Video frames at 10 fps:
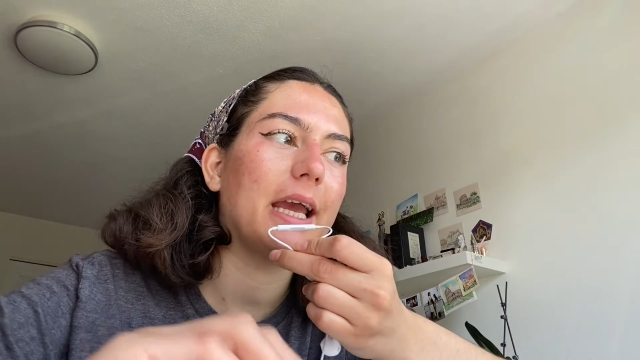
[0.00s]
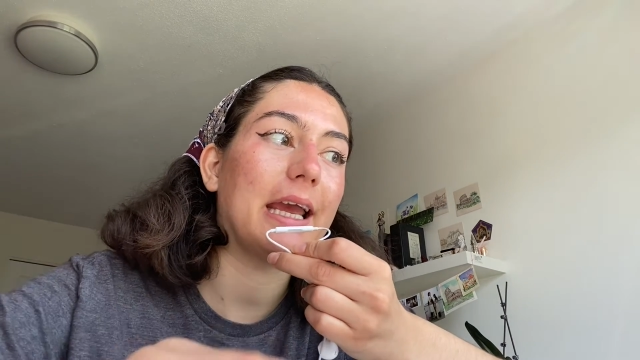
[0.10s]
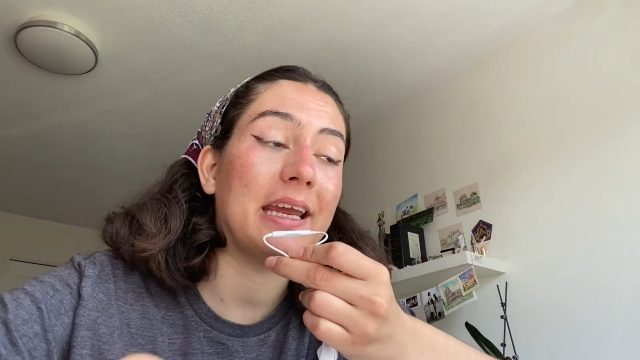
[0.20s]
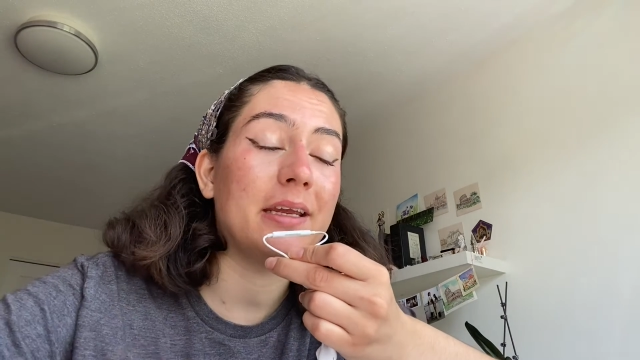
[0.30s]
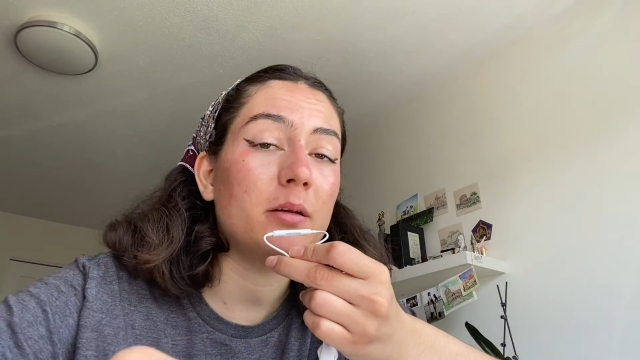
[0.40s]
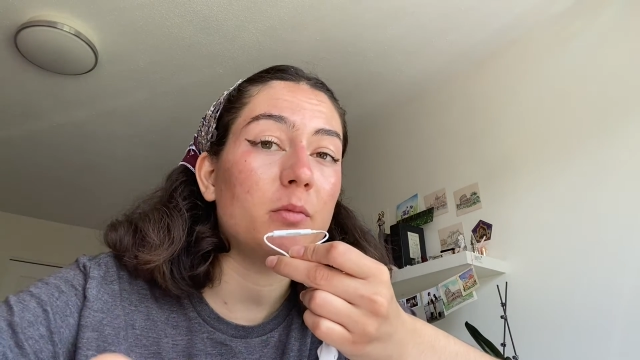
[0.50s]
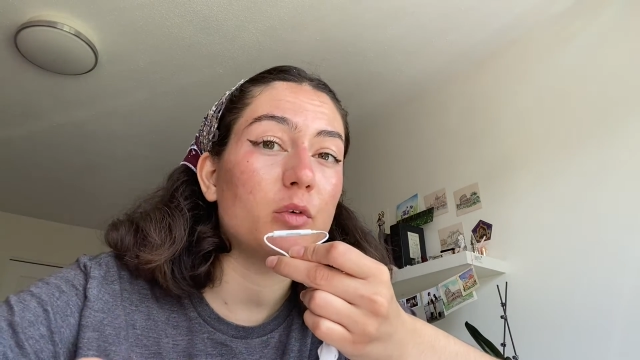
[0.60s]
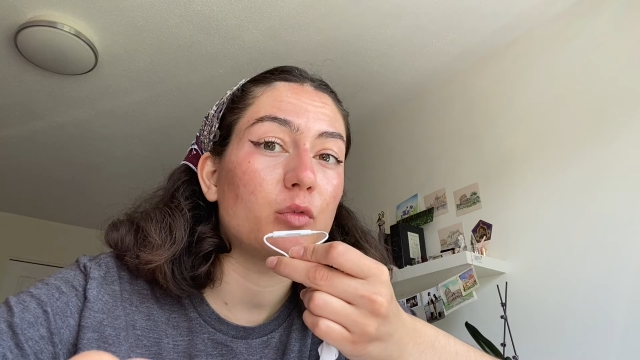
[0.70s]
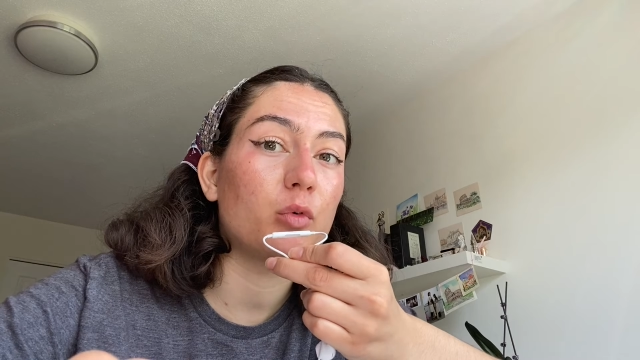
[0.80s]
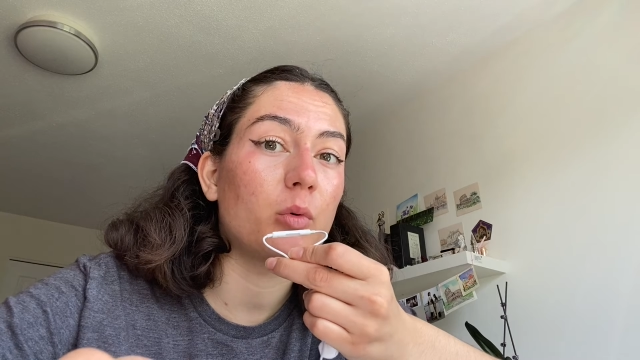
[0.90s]
aim
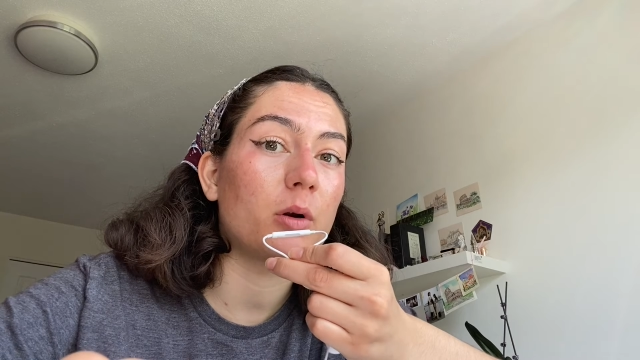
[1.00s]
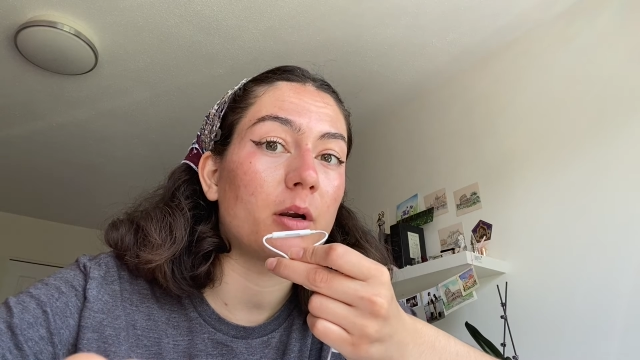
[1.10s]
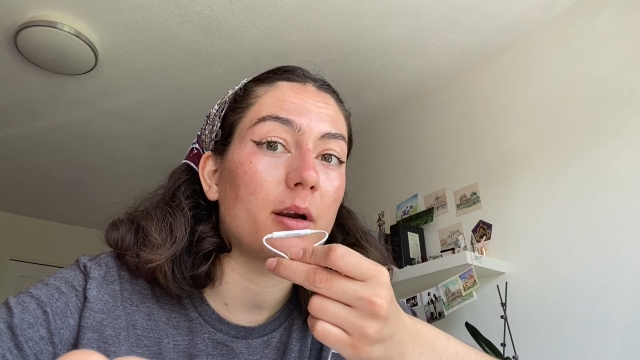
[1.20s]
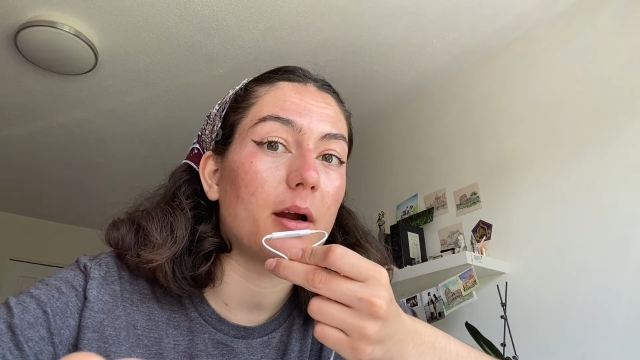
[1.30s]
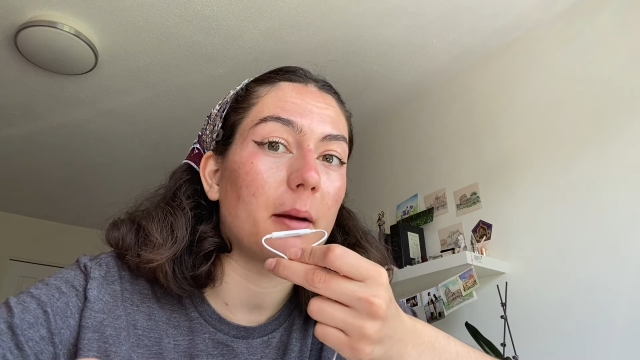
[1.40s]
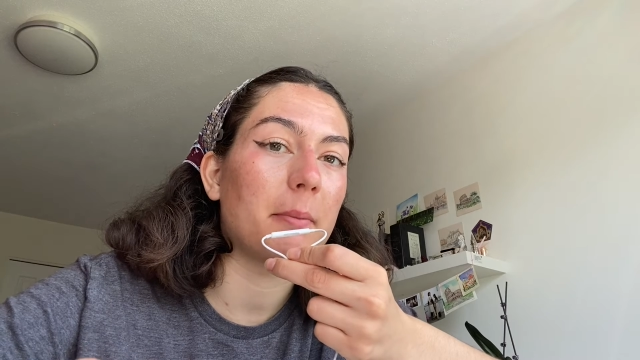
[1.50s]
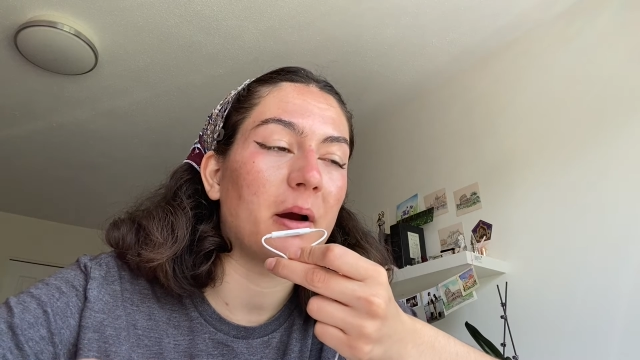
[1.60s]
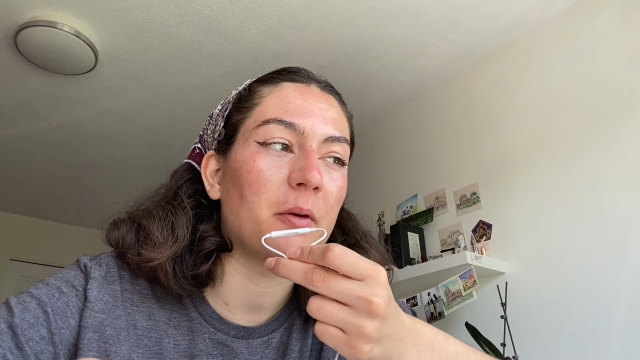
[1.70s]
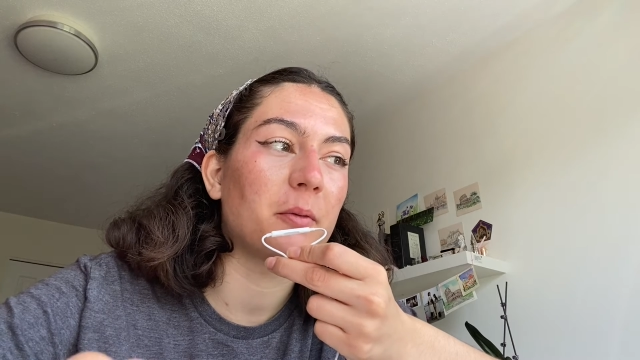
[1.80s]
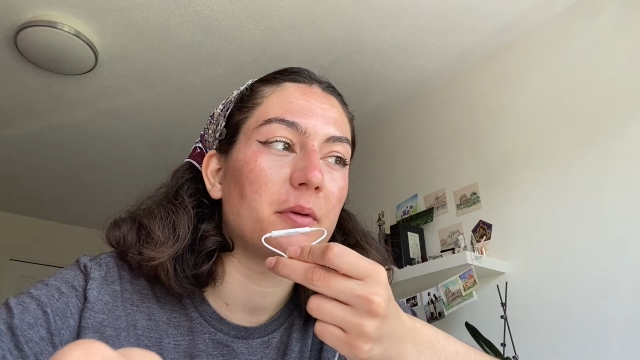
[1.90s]
for
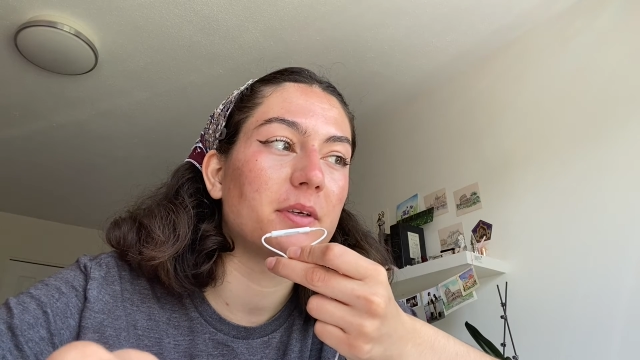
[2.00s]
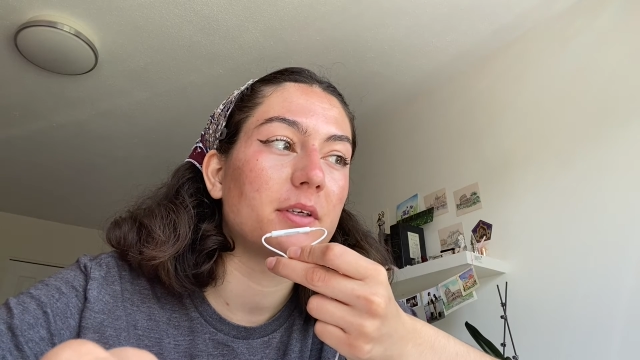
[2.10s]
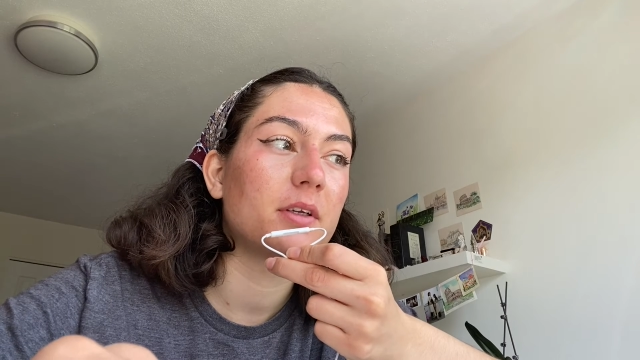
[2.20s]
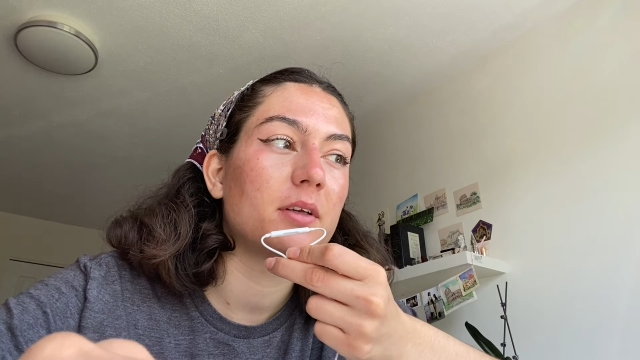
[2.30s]
about